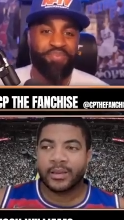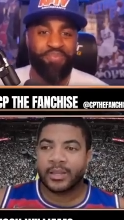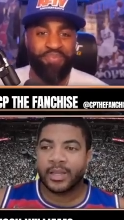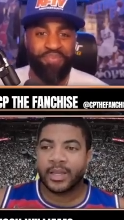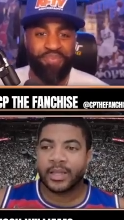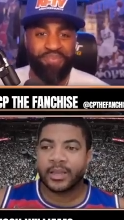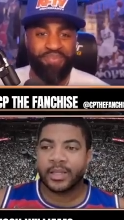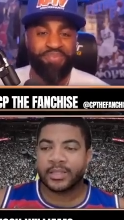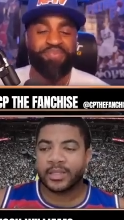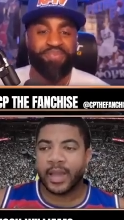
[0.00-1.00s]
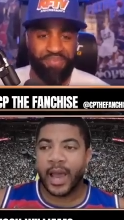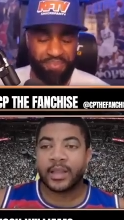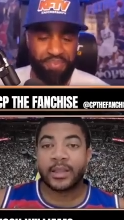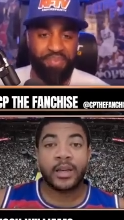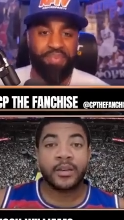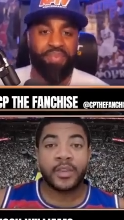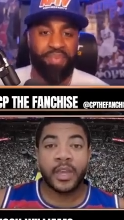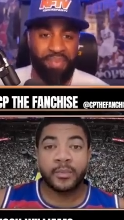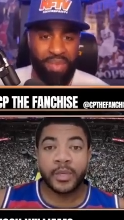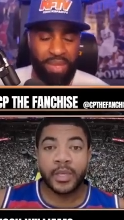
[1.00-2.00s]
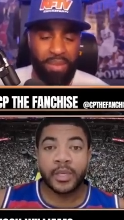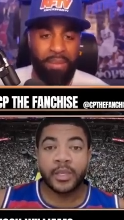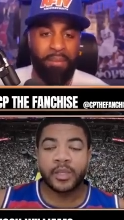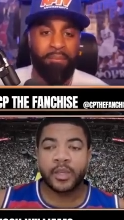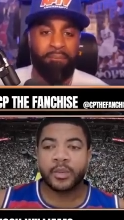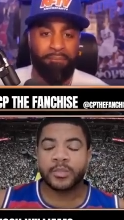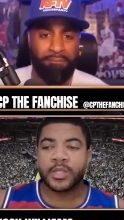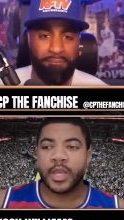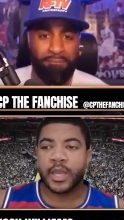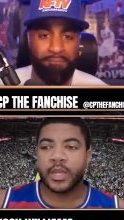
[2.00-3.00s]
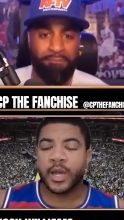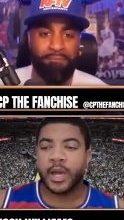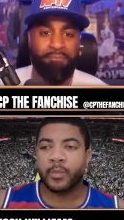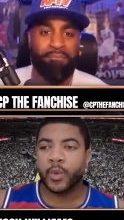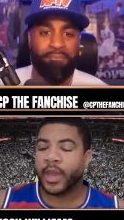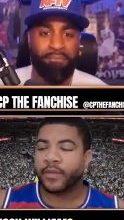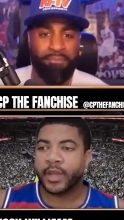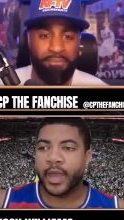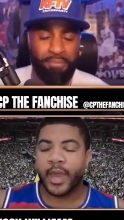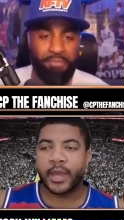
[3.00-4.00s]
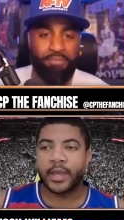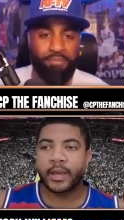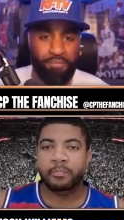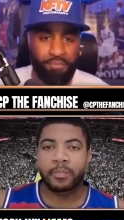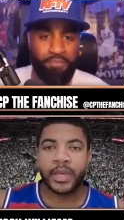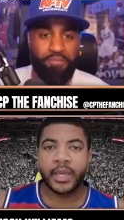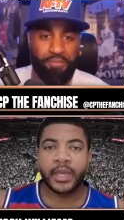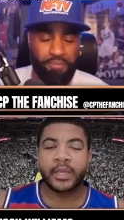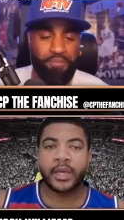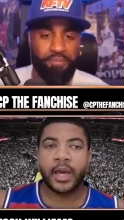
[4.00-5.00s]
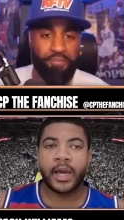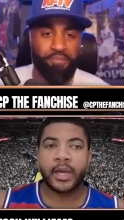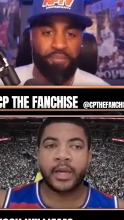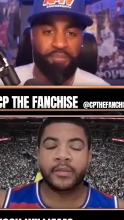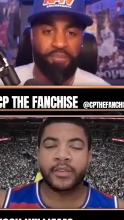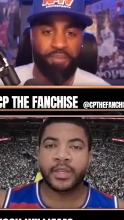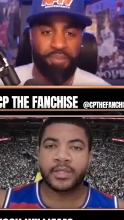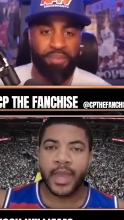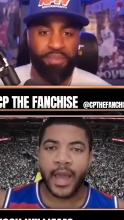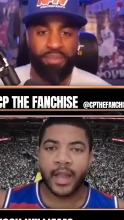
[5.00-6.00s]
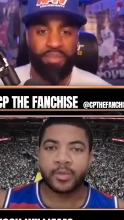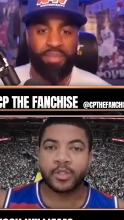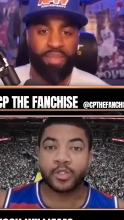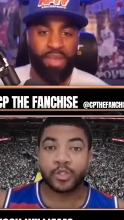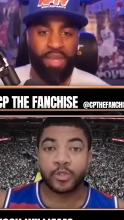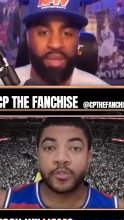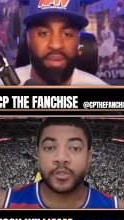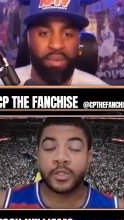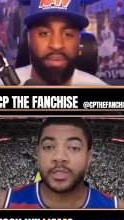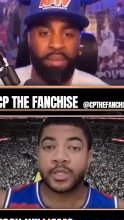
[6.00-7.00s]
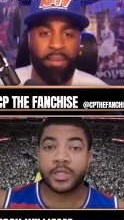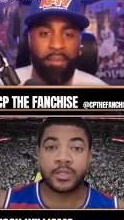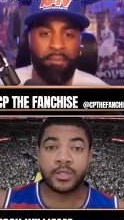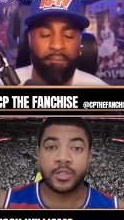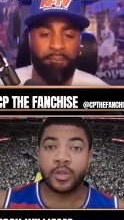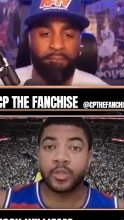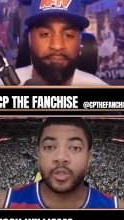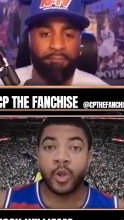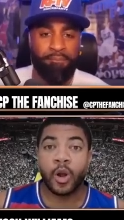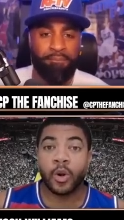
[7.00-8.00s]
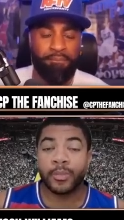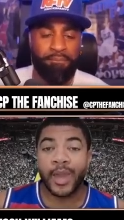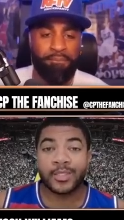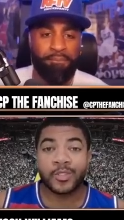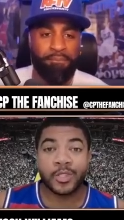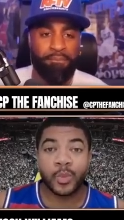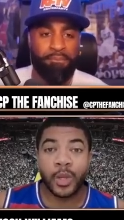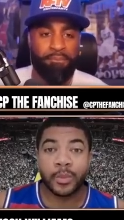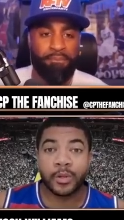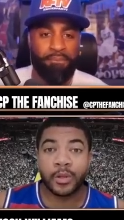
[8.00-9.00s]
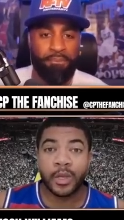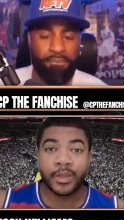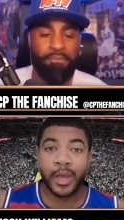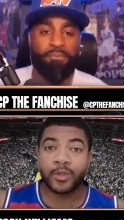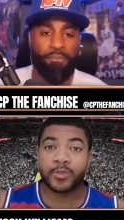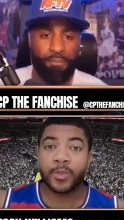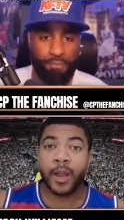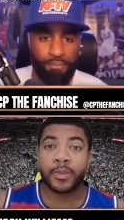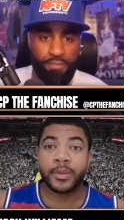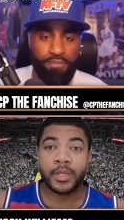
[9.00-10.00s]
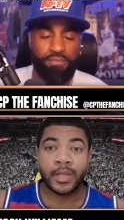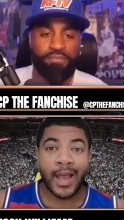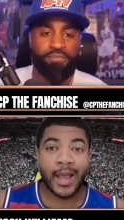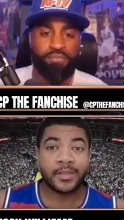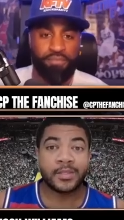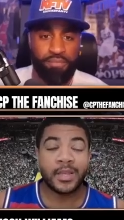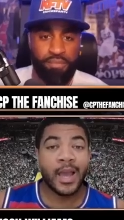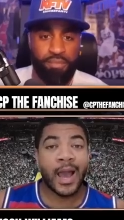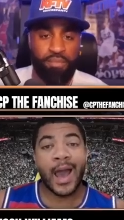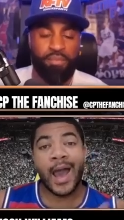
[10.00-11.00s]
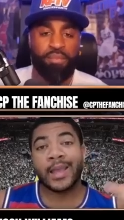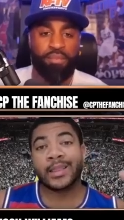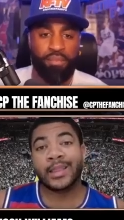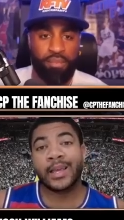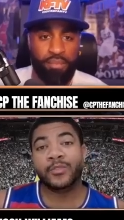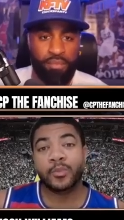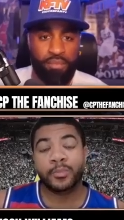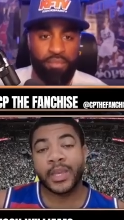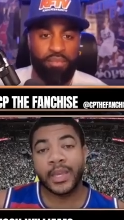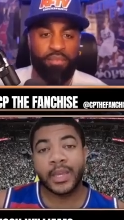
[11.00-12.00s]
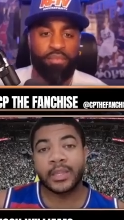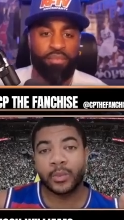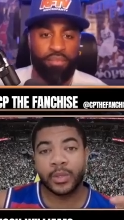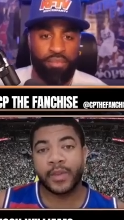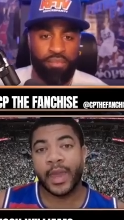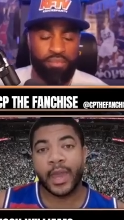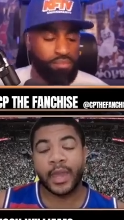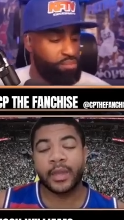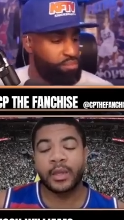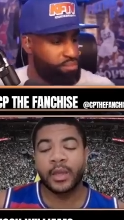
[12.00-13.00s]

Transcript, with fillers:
Speaker 1: L- listen, I love KP. You know what I'm saying? Um, we haven't had a big uh, of his caliber, truthfully, since, you know, you go all the way back to Chris Webber. That was probably the last high level big that we've had.